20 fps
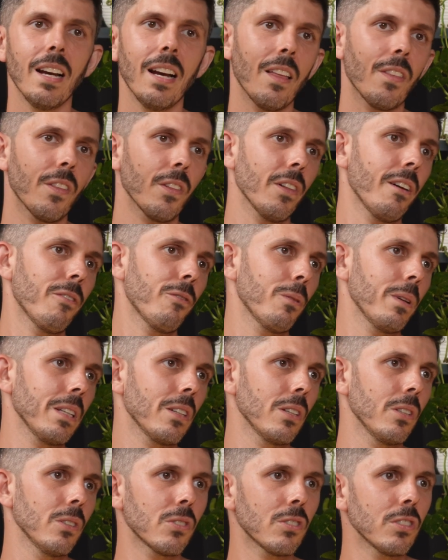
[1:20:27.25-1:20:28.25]
And the left wing
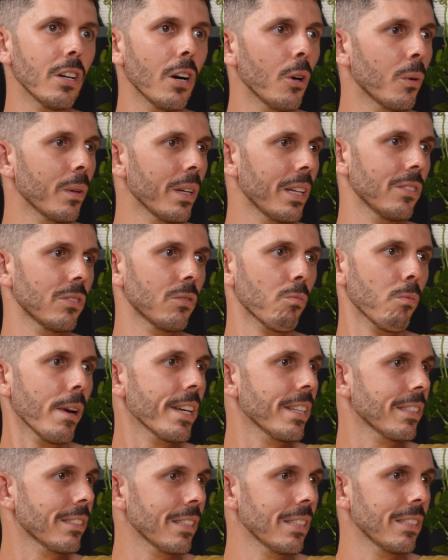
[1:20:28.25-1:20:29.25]
goes, no, he's
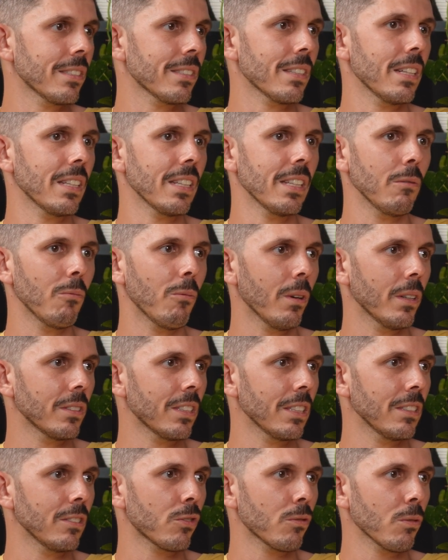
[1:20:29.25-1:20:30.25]
racist and
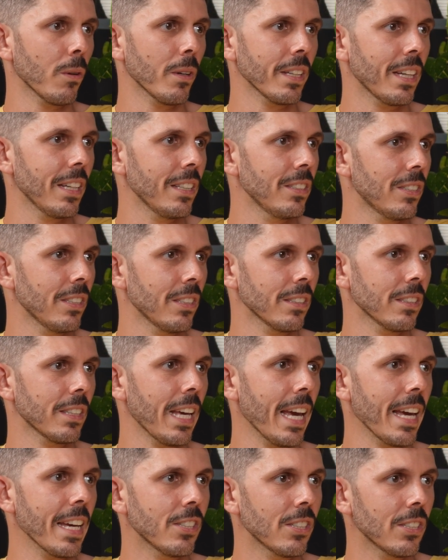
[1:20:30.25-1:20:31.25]
he's throwing kids in
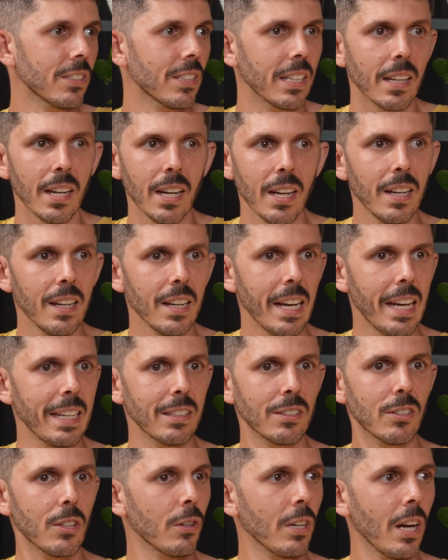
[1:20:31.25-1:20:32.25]
cages. And
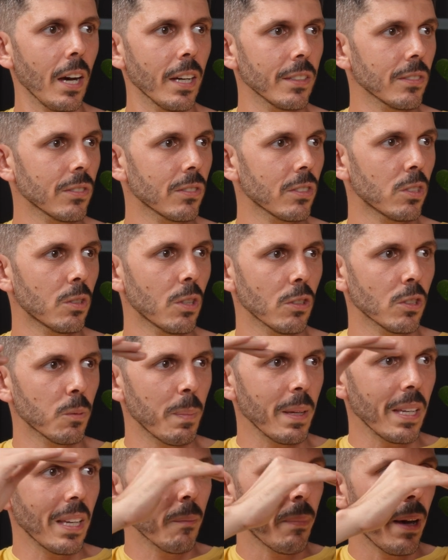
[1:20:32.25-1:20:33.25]
they're
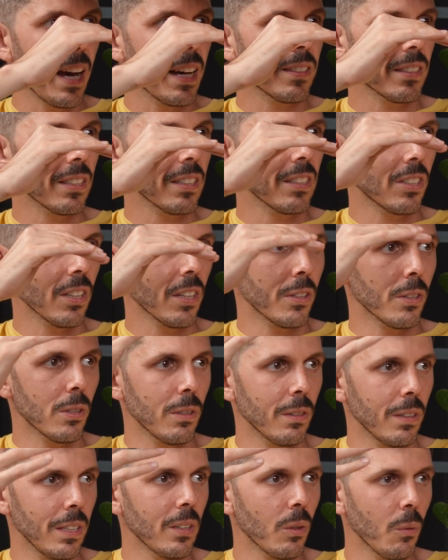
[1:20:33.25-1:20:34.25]
speaking past each other
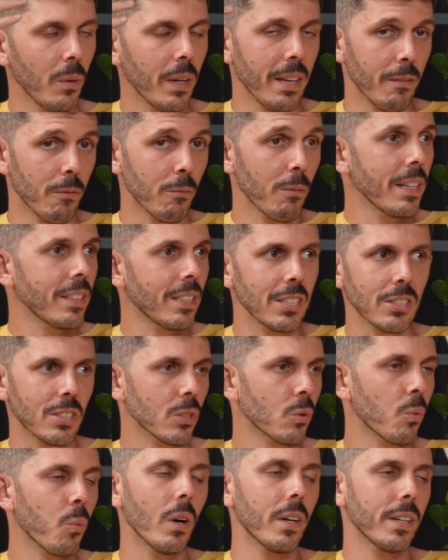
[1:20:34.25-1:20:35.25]
in a way, right? That's
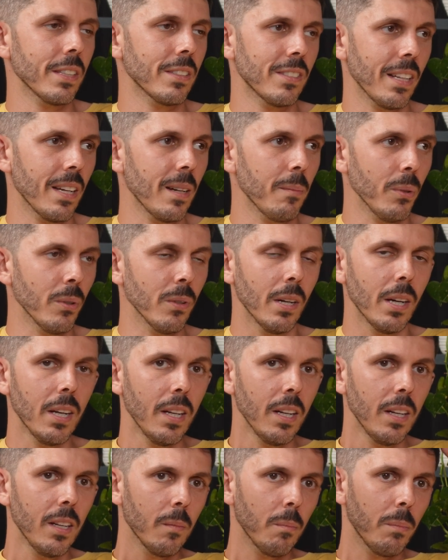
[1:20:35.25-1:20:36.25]
just one example.
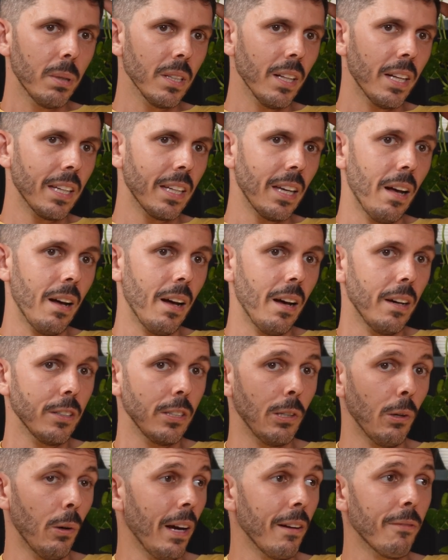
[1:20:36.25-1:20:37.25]
But like,
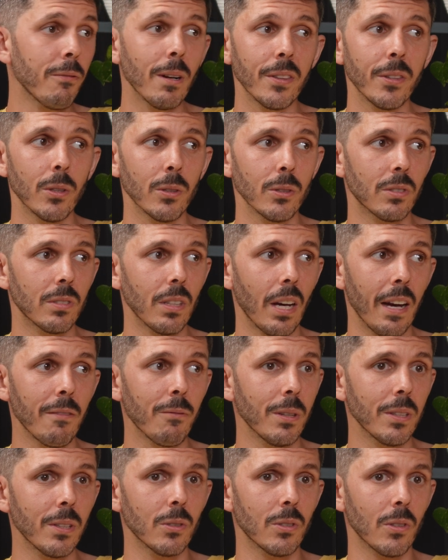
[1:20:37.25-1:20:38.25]
I've read those
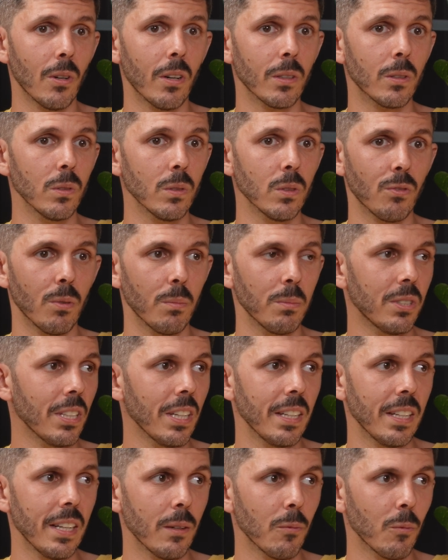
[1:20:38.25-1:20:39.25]
articles from
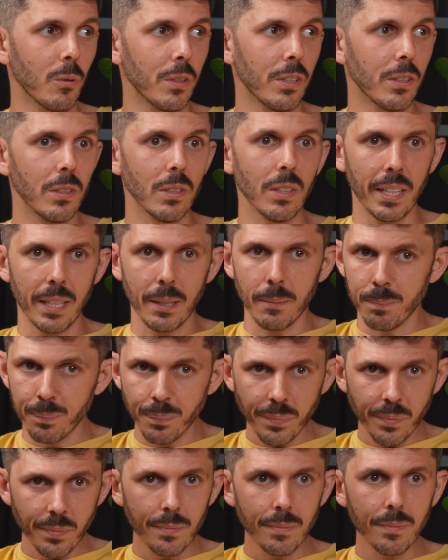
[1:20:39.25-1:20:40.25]
CNN where they're like
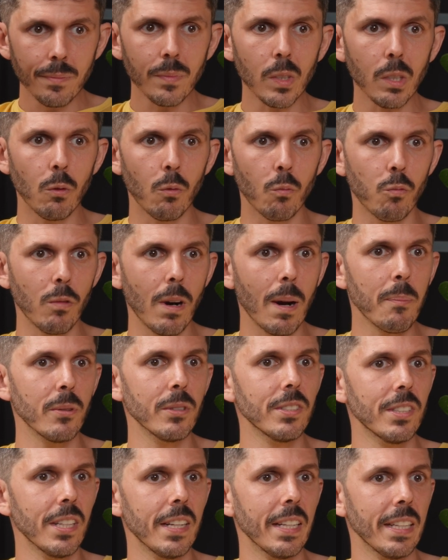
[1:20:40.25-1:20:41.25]

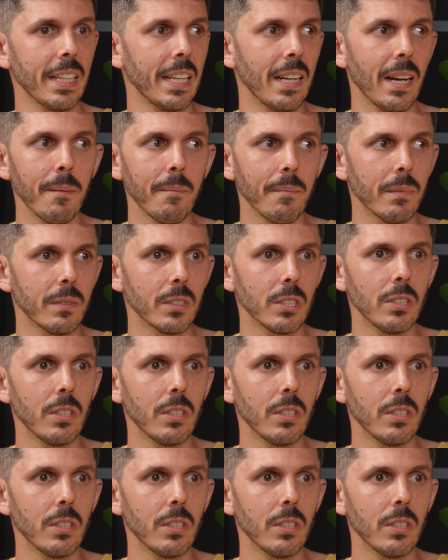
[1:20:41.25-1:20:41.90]
representing, and I'm,